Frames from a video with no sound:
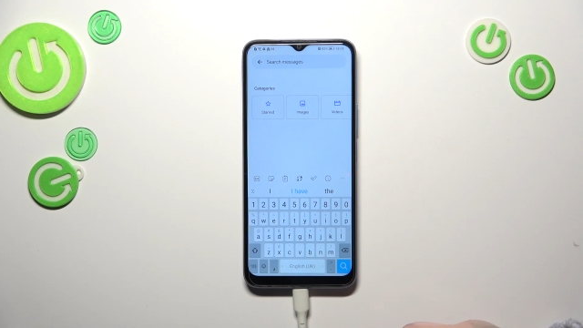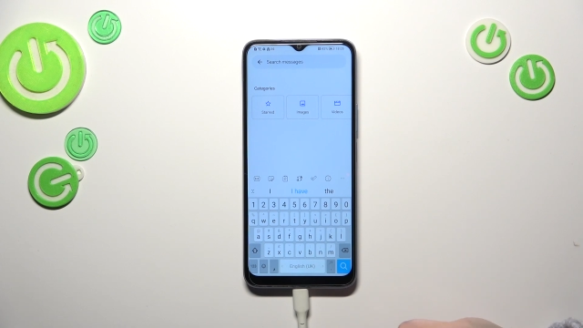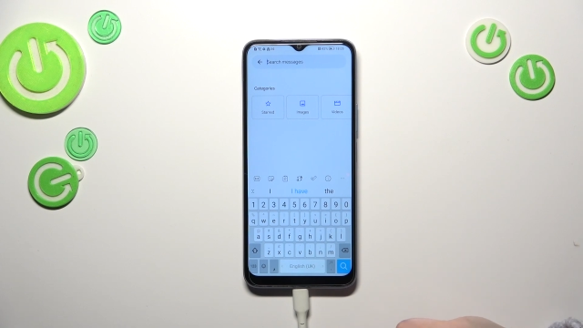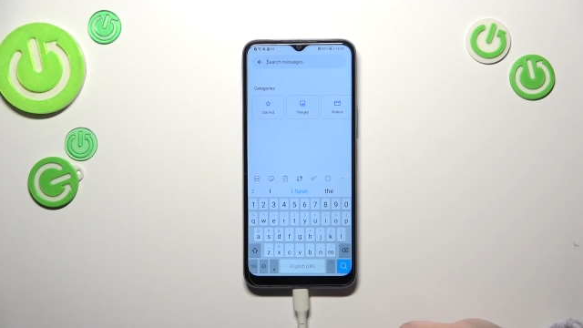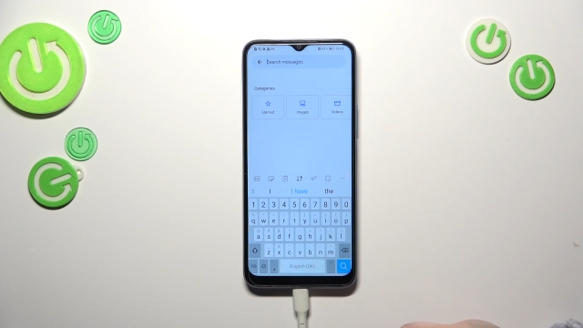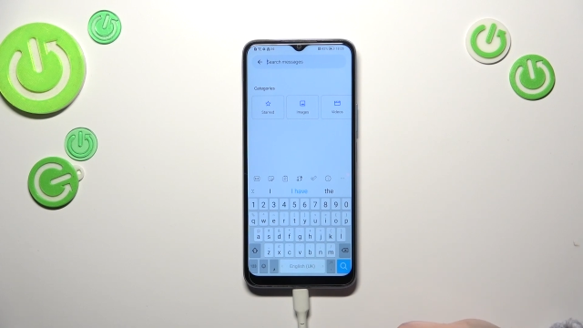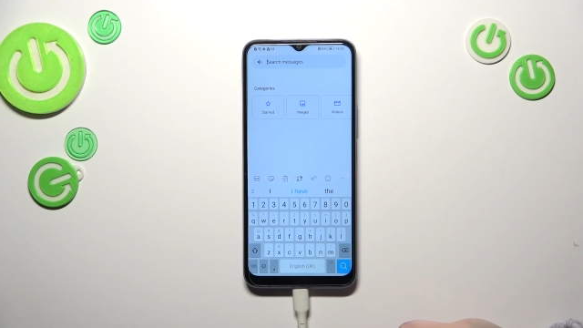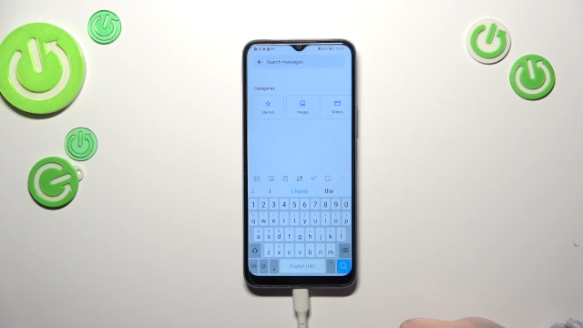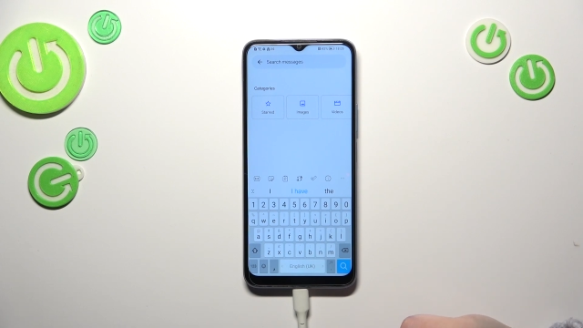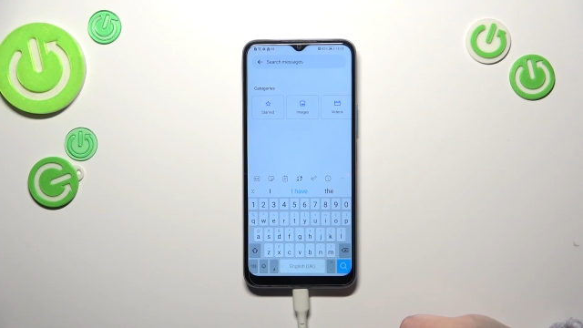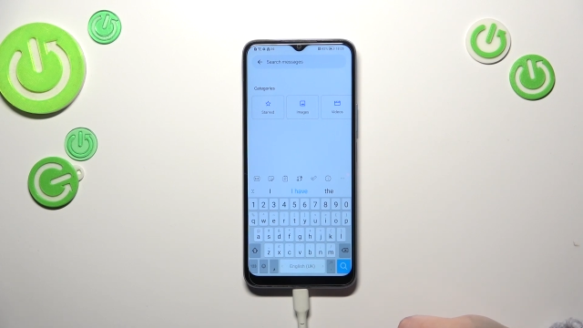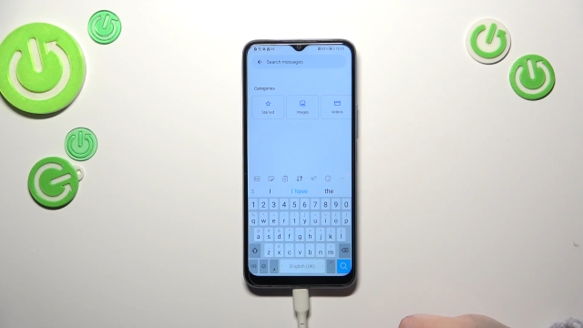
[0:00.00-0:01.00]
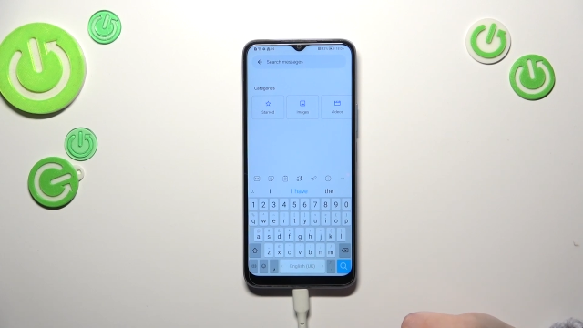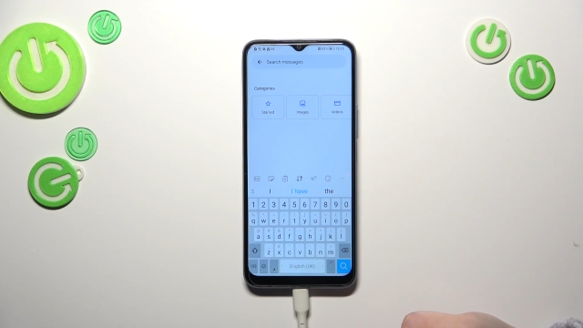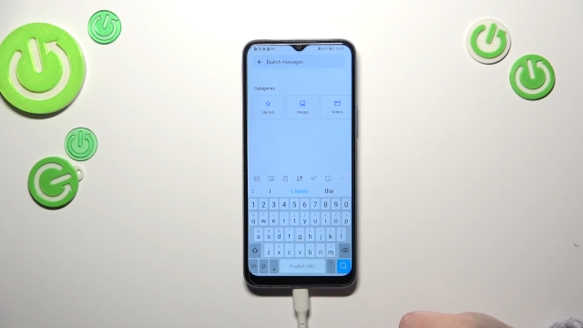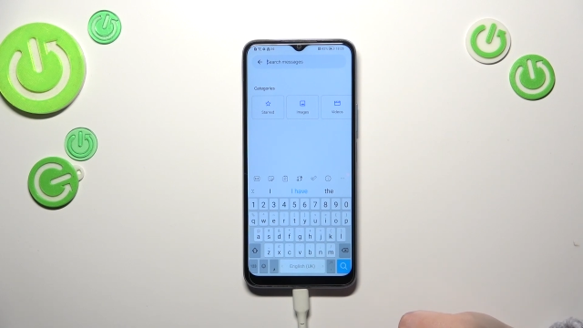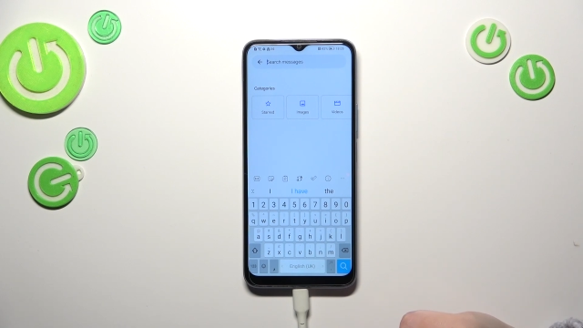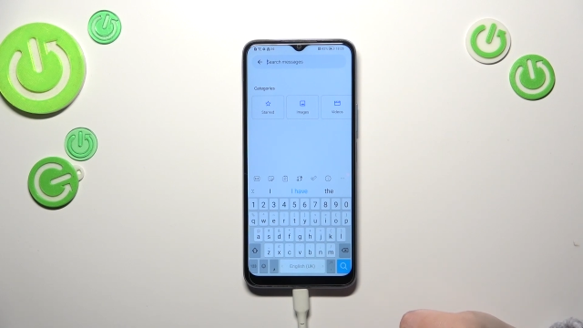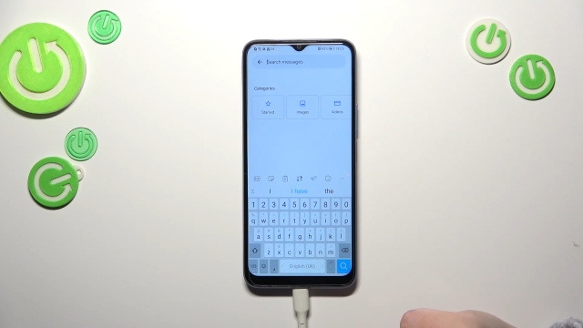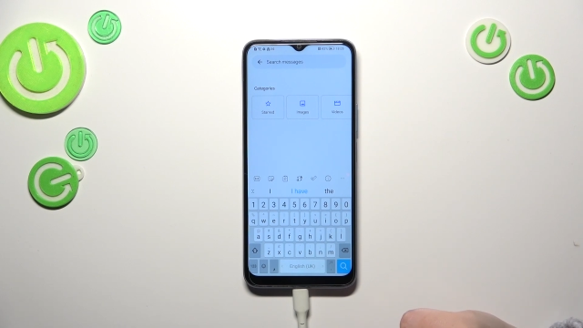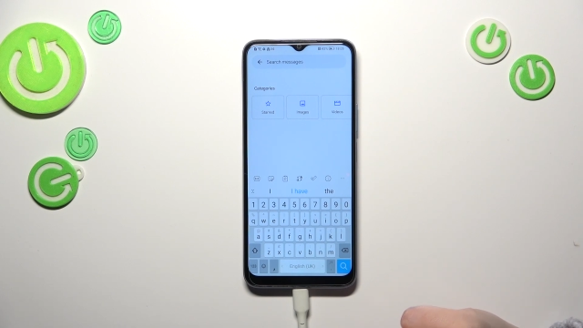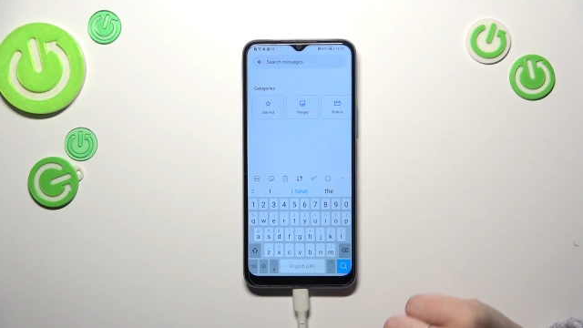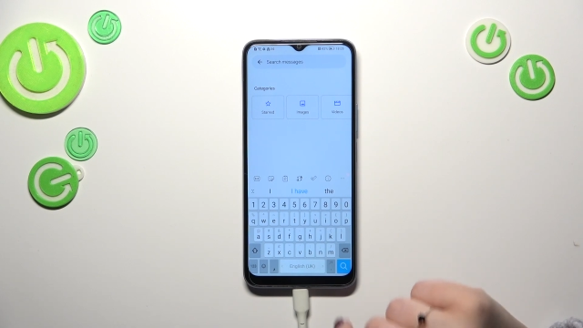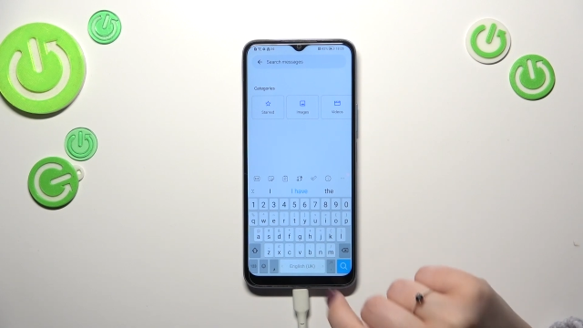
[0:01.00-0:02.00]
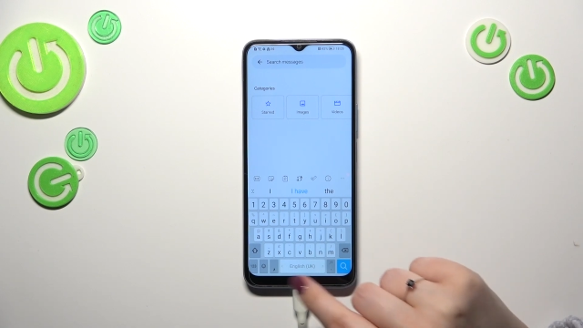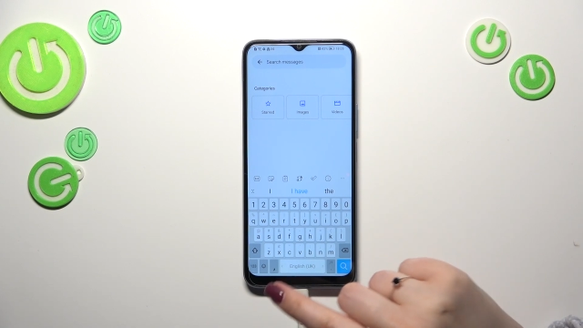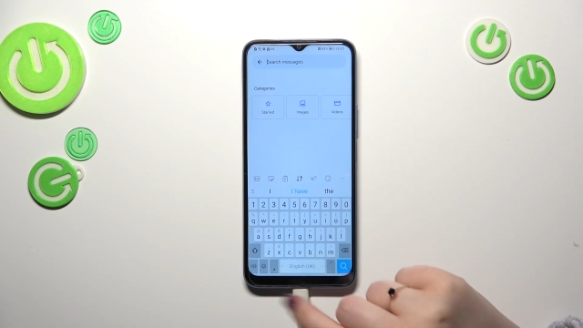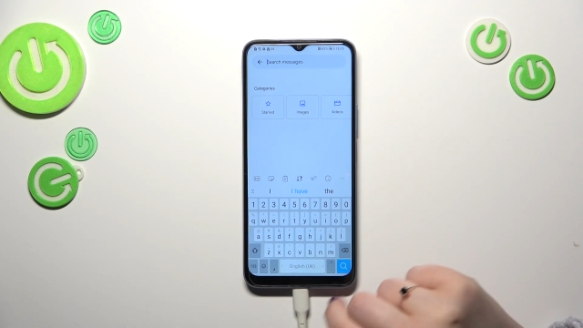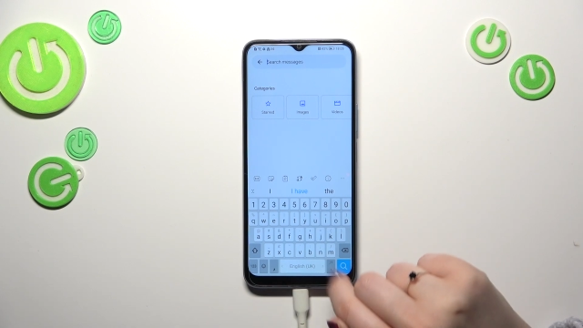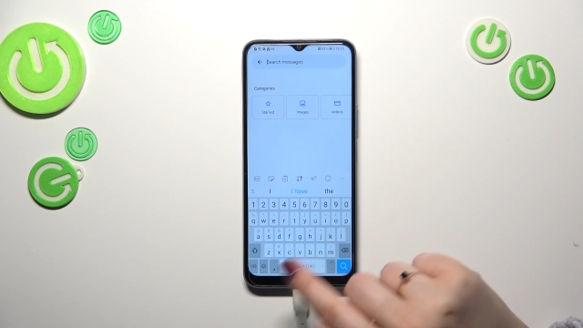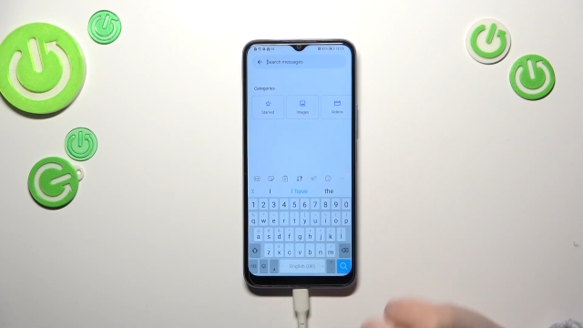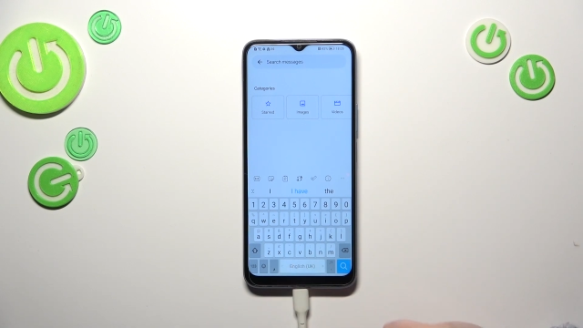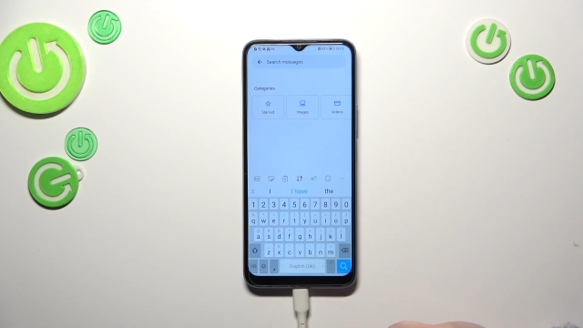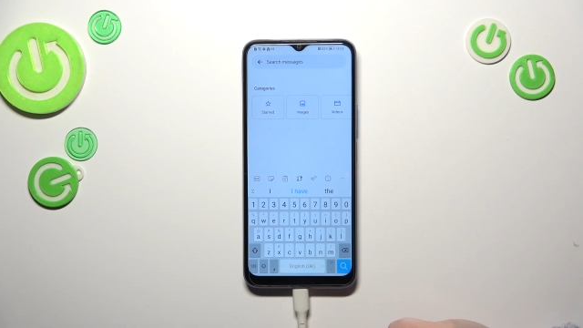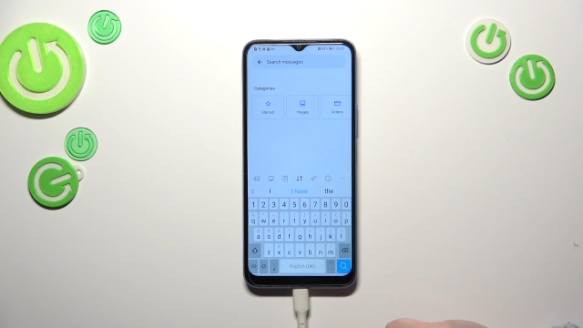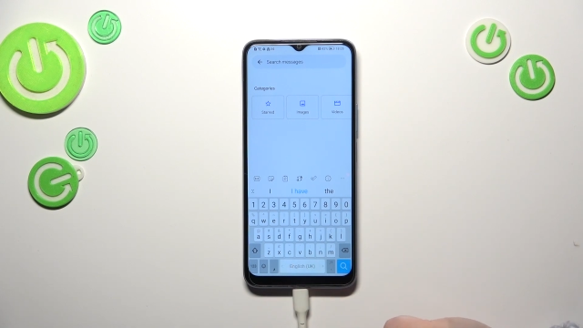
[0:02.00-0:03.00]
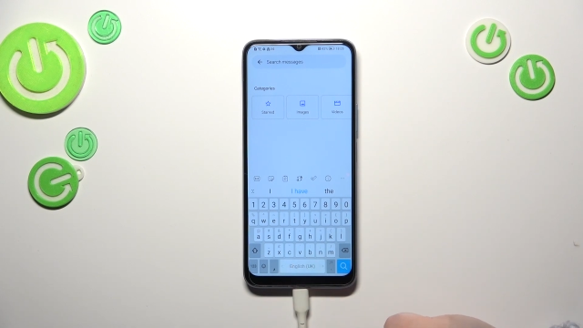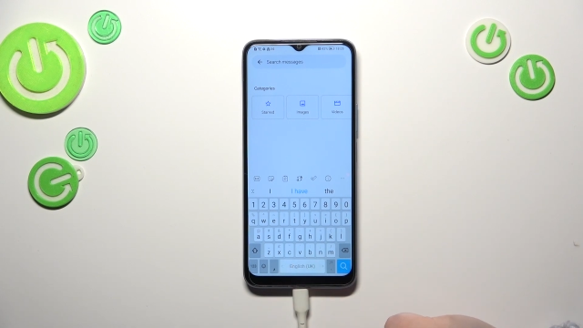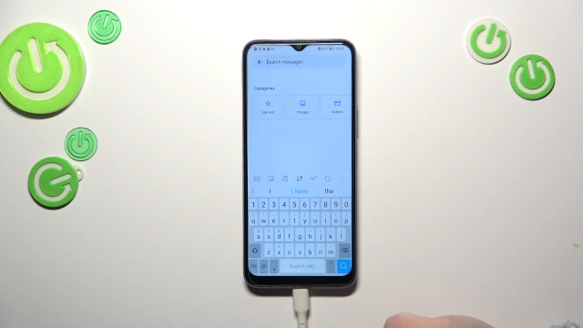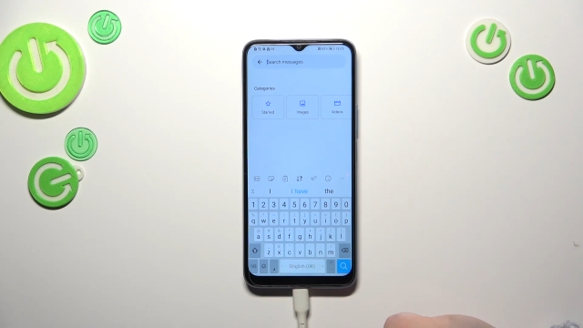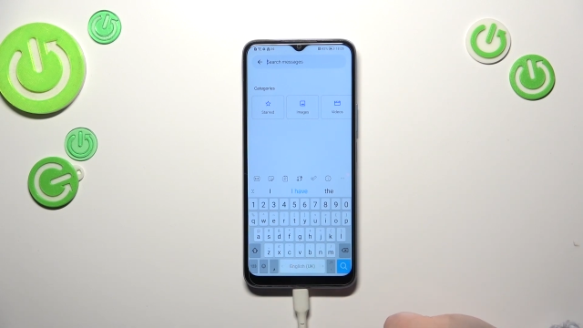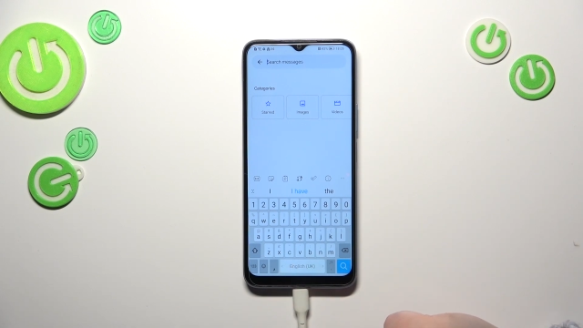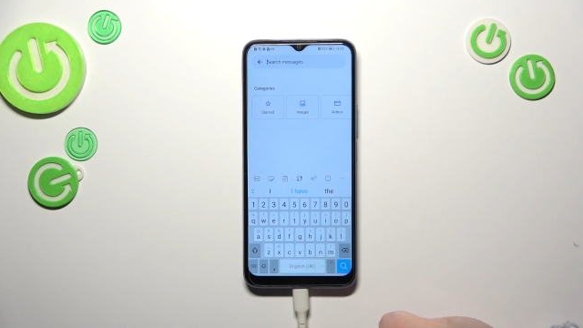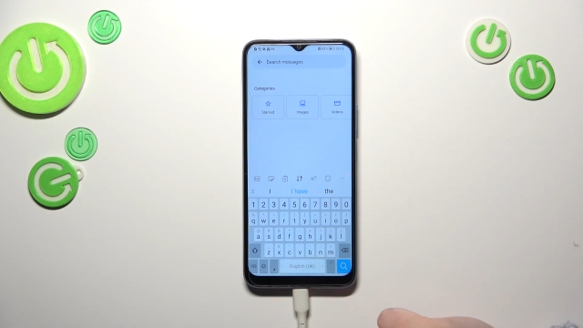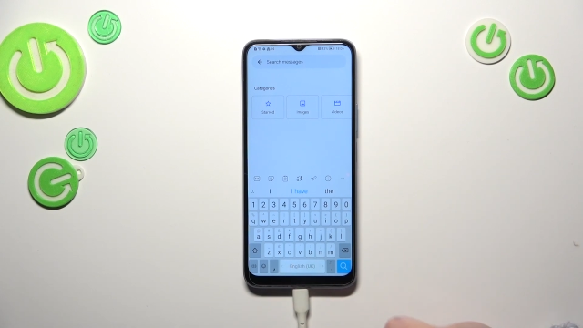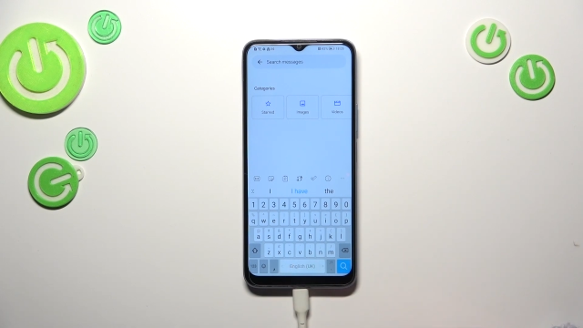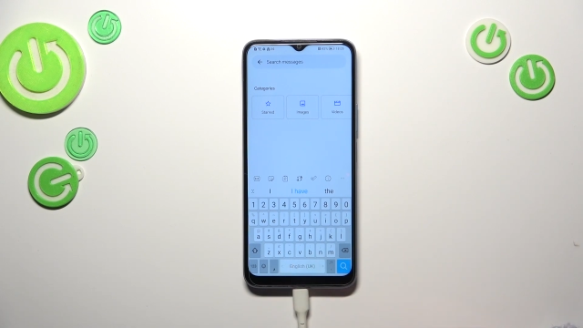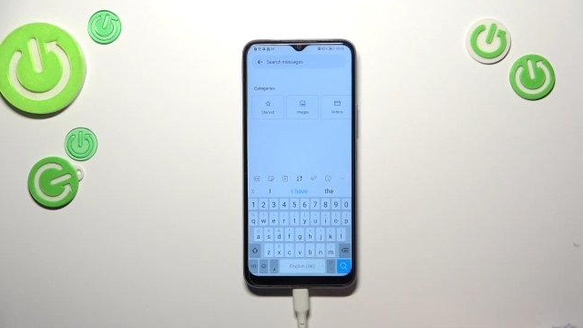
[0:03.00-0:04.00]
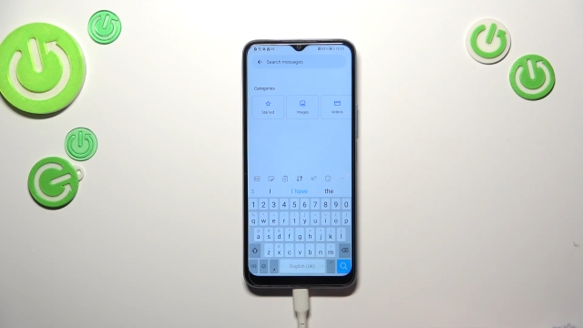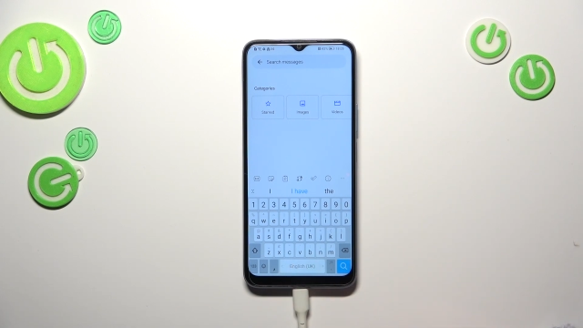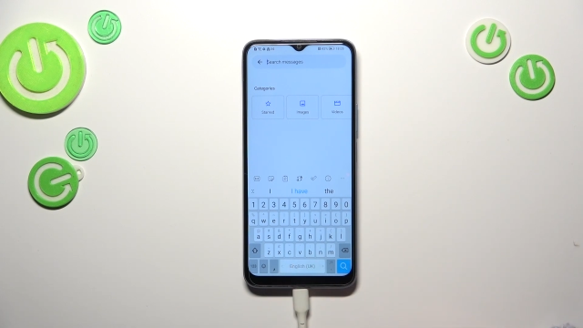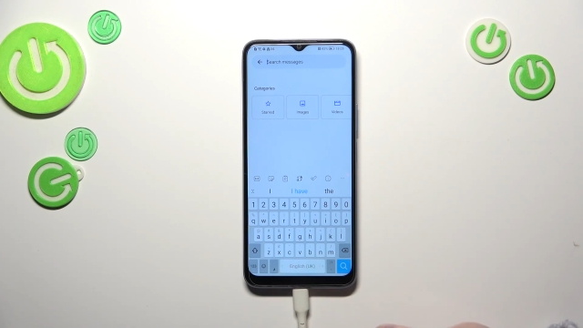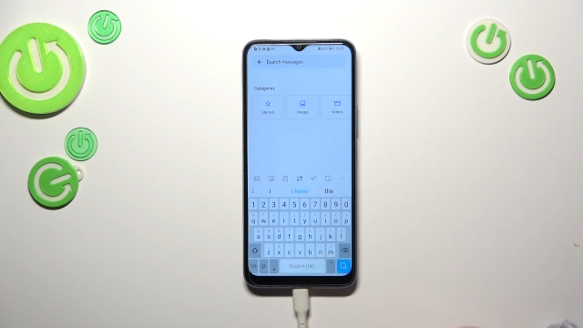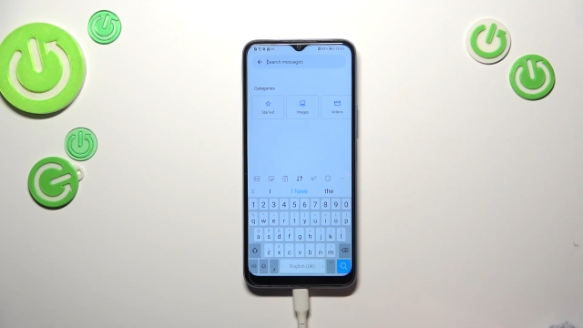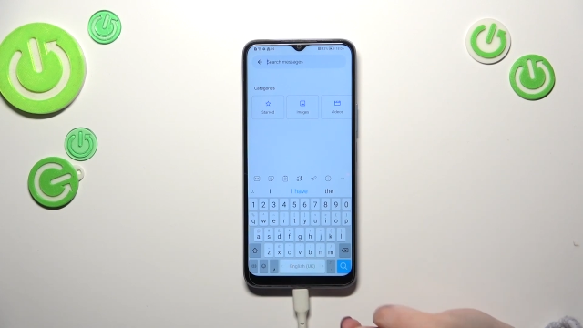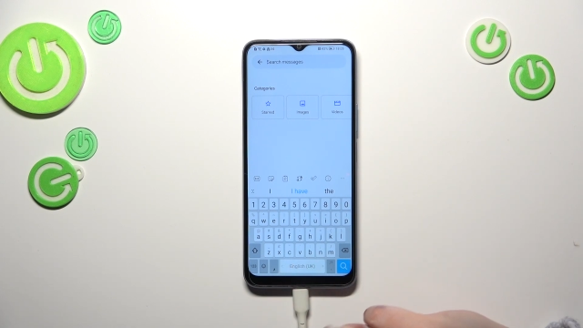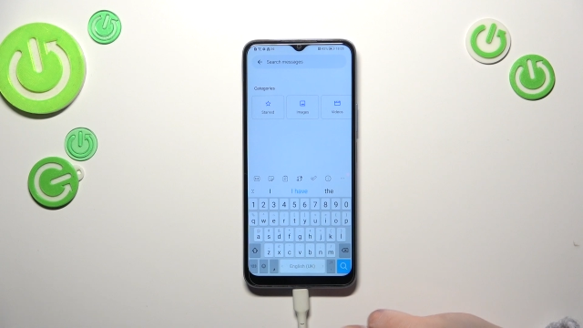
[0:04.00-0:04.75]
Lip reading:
(no speaker visible)